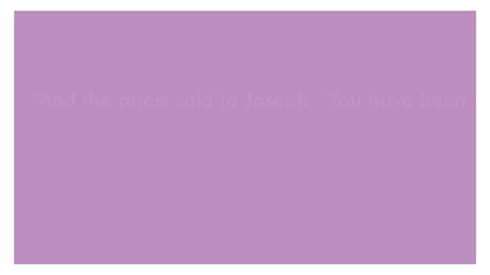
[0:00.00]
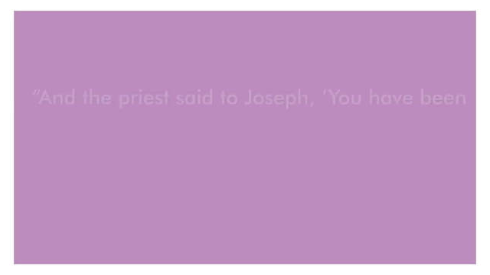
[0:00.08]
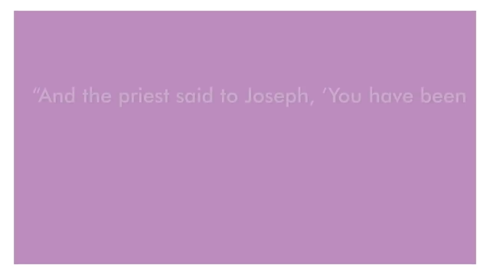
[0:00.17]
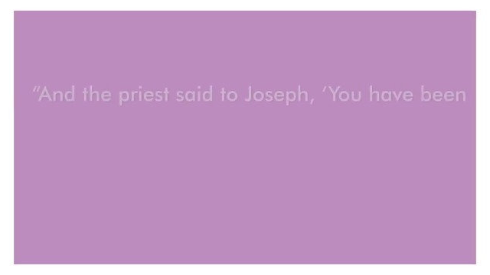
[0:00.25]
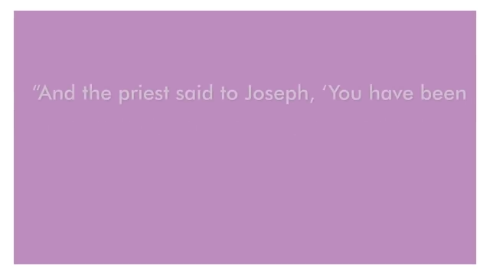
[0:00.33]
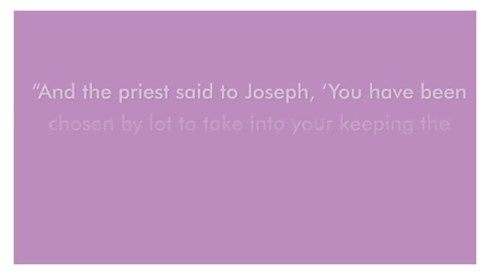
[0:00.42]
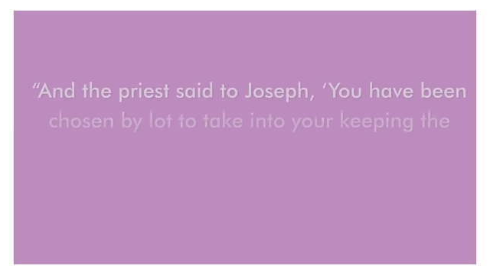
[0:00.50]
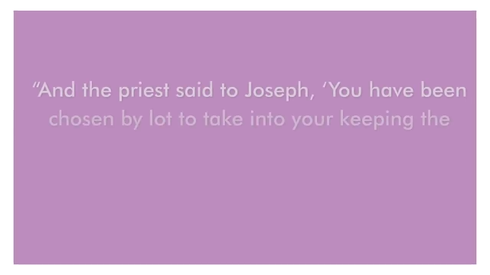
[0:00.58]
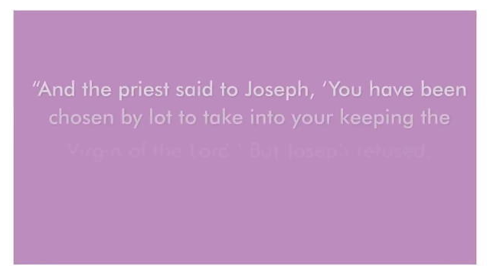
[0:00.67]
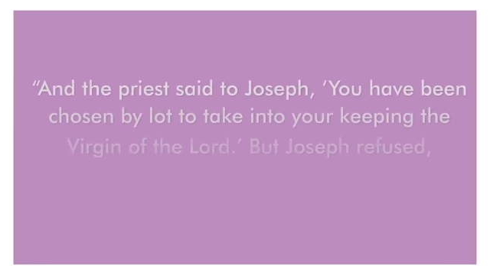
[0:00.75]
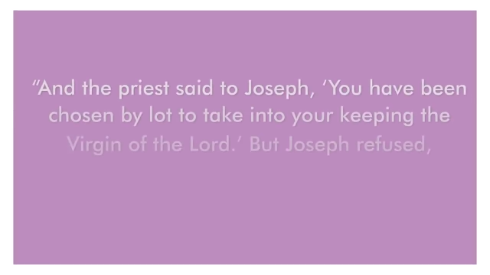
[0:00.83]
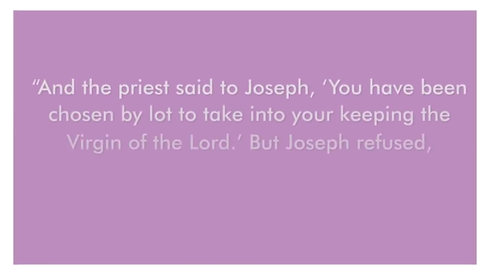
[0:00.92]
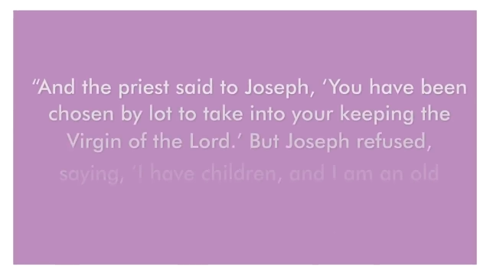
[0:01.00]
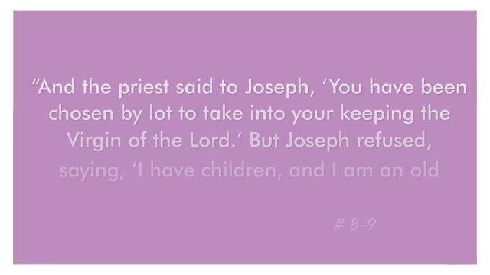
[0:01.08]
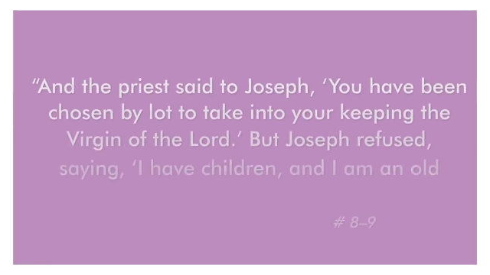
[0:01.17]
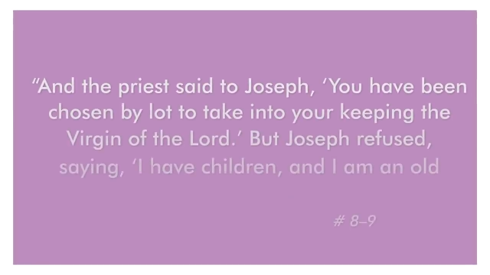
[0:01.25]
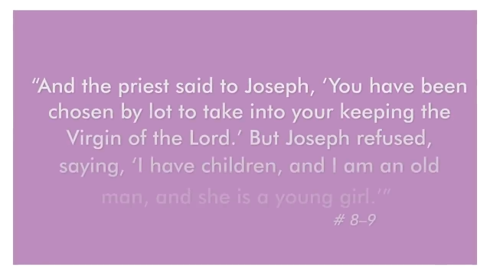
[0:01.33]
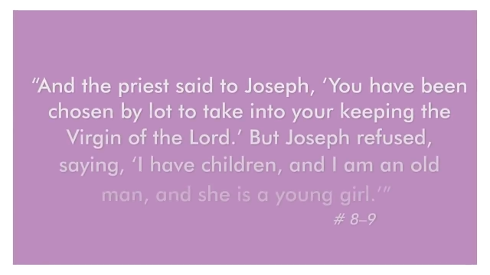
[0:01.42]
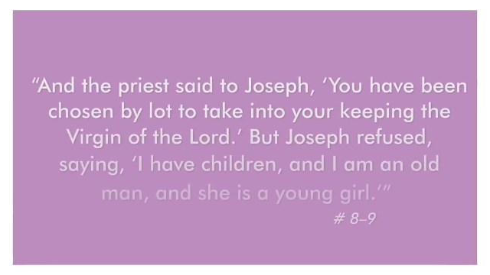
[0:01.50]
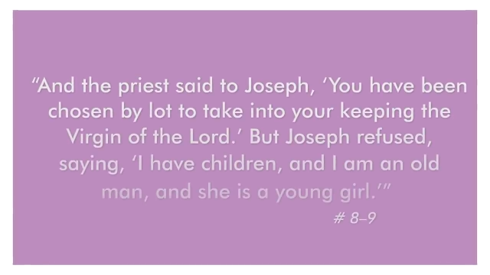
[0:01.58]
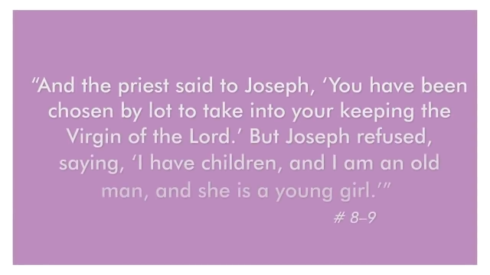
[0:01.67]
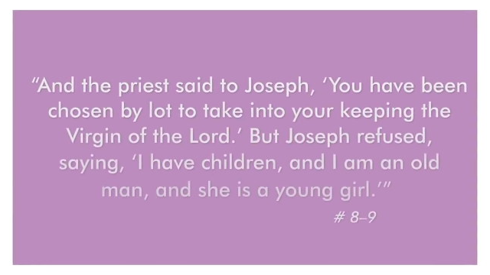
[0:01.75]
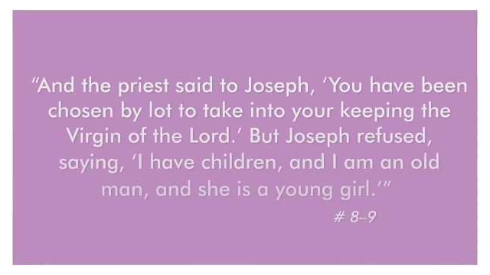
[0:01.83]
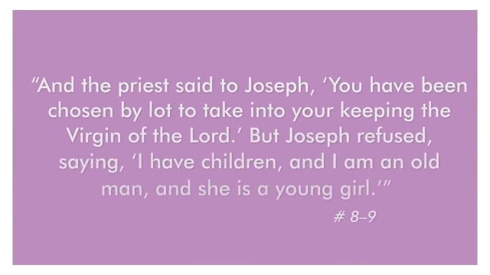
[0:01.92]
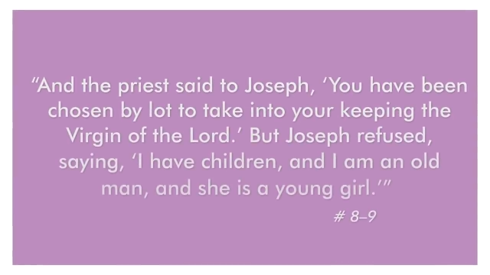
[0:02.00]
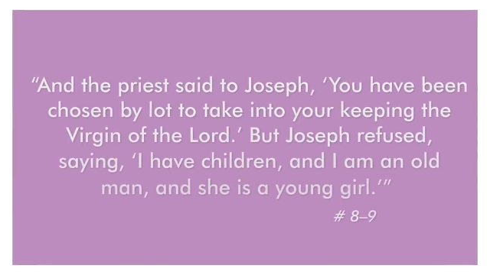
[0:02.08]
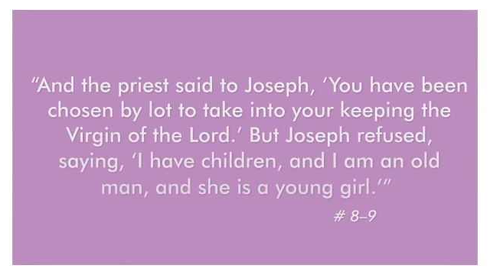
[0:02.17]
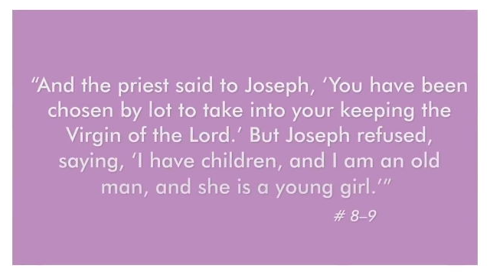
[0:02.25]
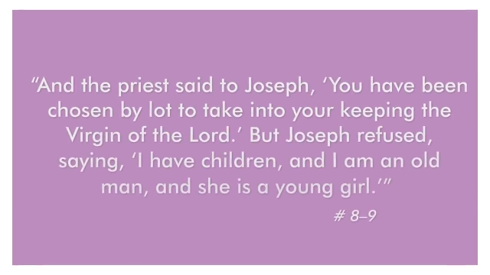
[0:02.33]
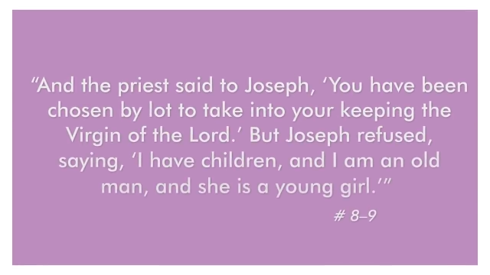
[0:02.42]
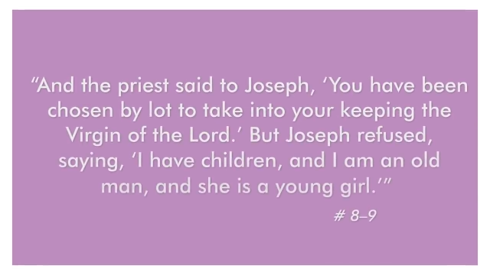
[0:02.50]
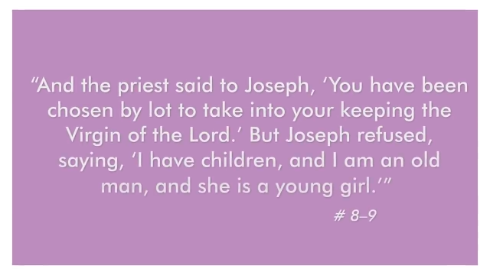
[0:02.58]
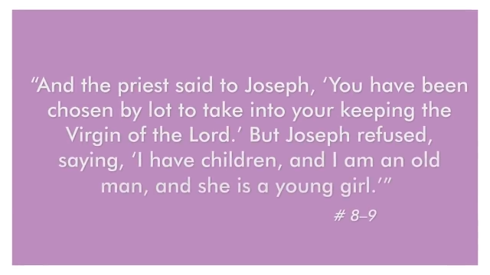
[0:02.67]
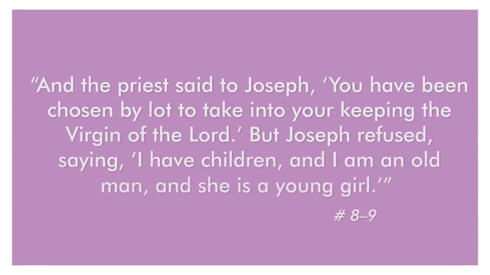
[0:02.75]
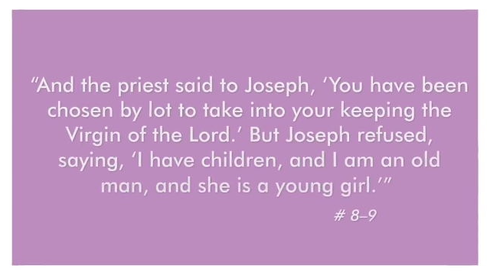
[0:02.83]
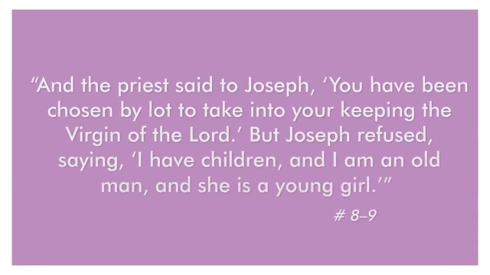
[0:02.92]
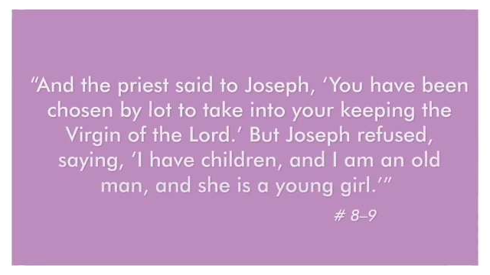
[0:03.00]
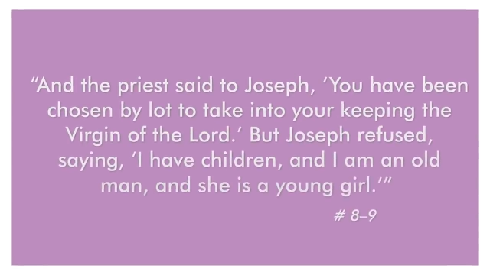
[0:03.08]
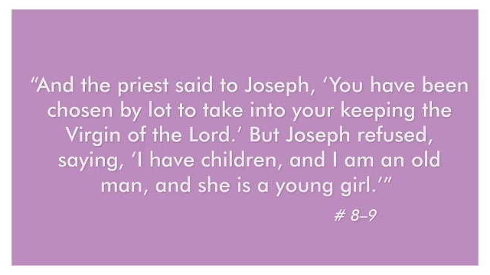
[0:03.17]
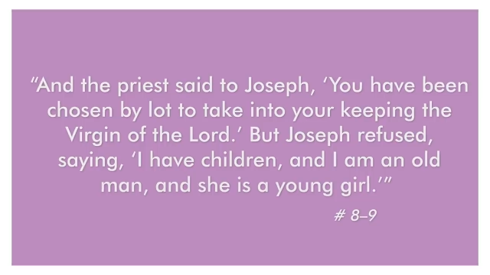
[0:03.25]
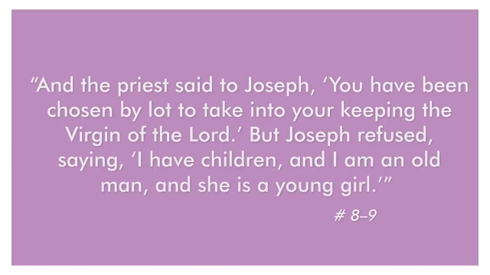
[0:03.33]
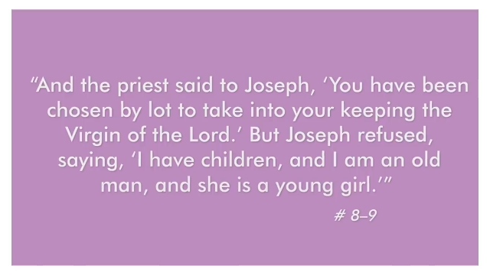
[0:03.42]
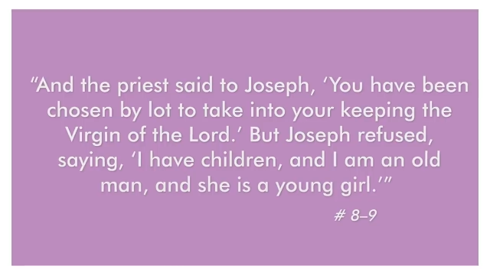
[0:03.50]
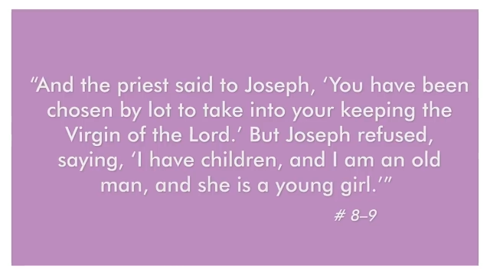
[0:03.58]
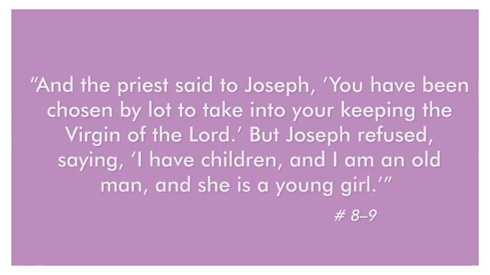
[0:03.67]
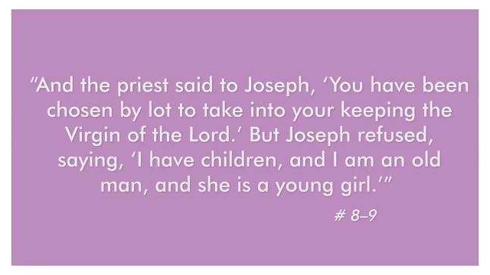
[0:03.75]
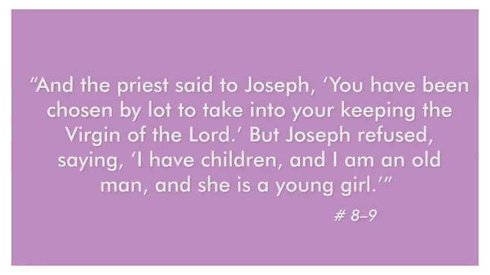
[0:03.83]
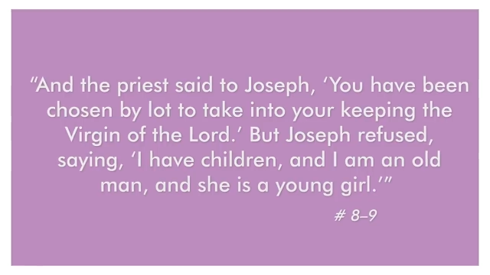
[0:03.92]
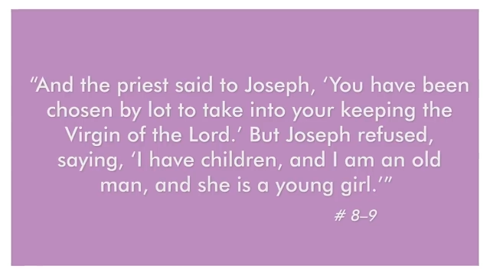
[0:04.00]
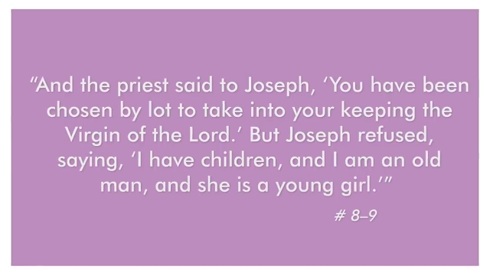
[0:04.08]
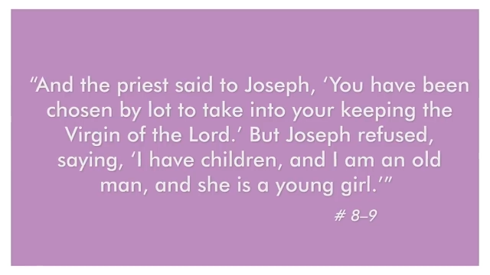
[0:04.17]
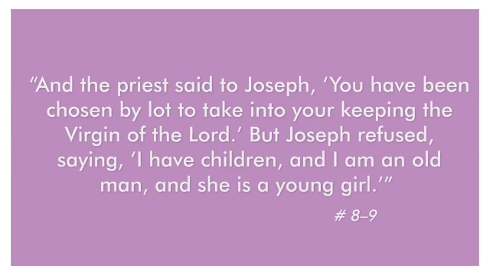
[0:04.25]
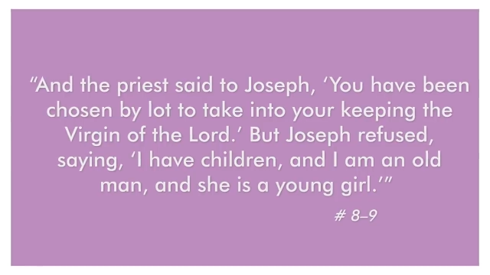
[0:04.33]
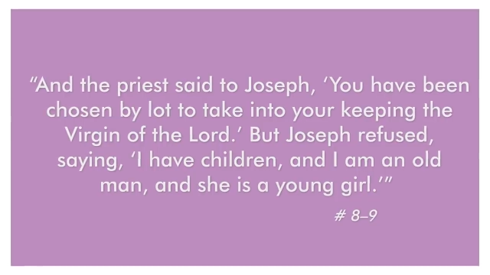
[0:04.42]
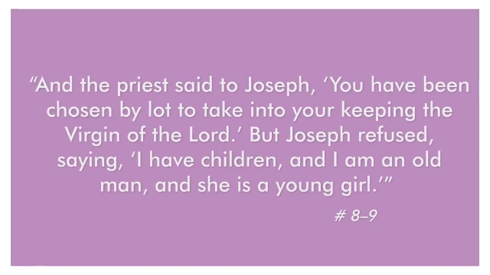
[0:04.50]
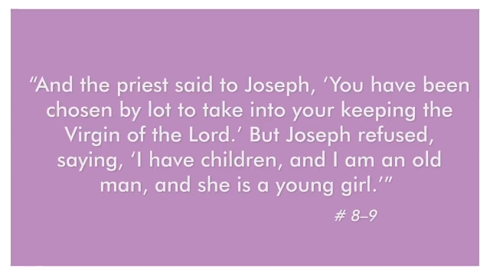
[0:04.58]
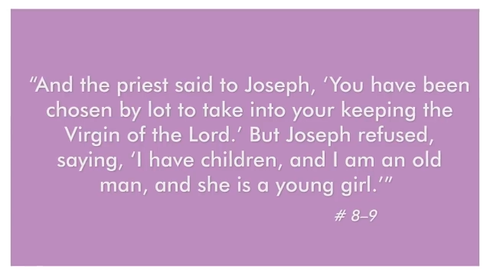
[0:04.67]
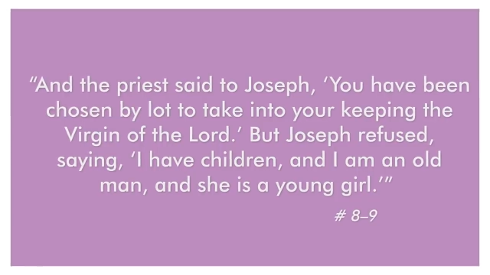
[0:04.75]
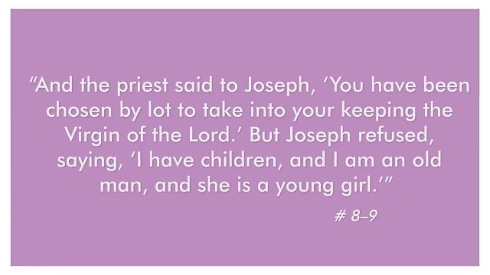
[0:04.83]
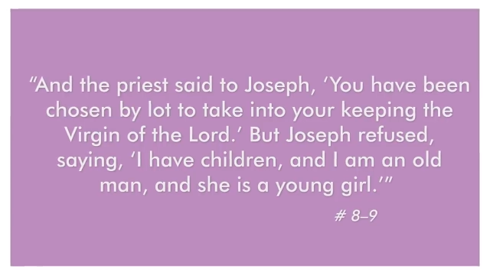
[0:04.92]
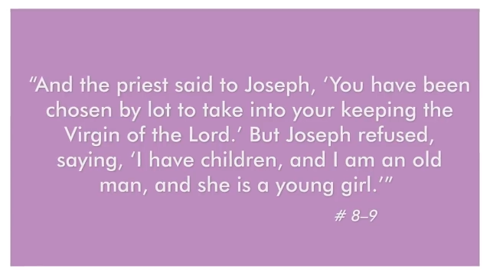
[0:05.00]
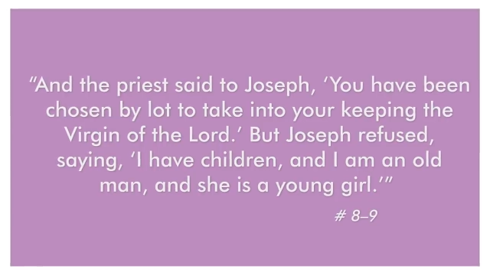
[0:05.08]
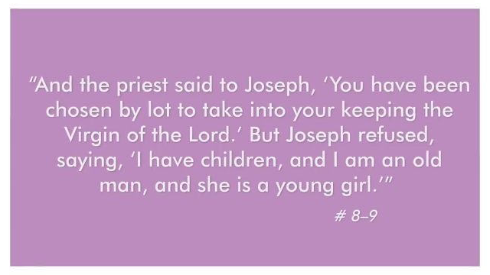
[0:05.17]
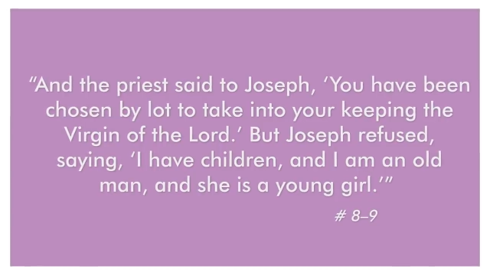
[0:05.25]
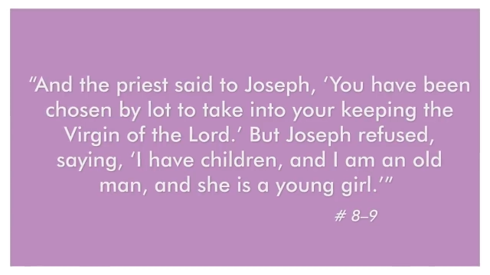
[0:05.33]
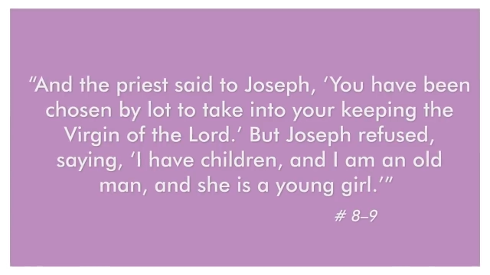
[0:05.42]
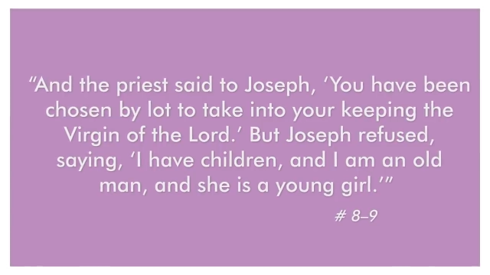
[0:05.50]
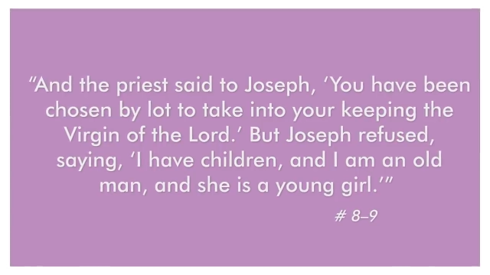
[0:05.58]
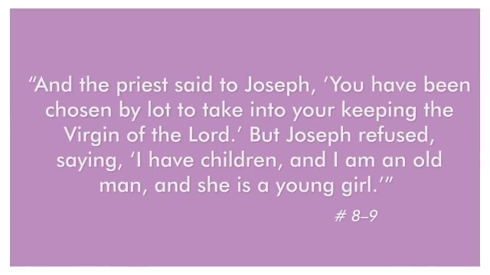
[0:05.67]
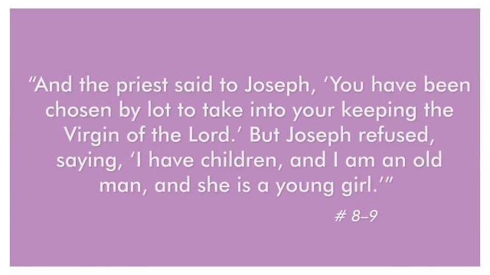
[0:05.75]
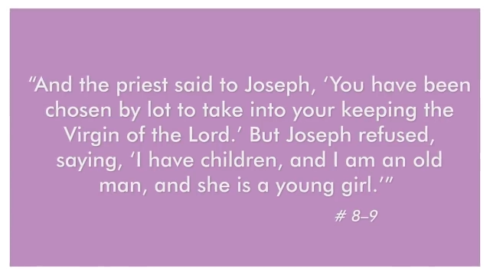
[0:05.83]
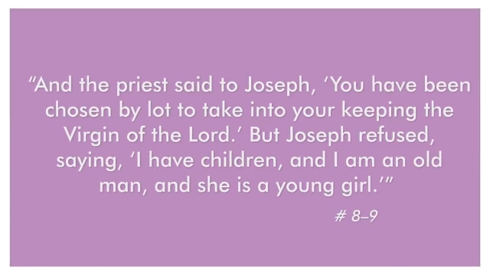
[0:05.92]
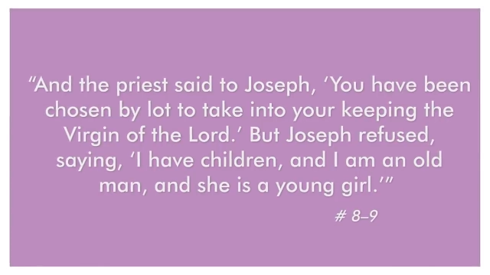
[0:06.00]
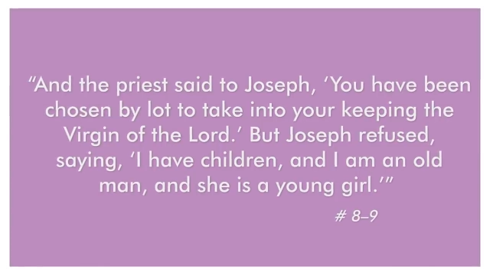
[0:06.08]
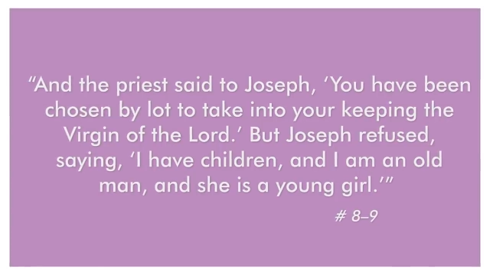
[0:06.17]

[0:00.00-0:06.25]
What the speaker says: Nobody's mouth can be seen.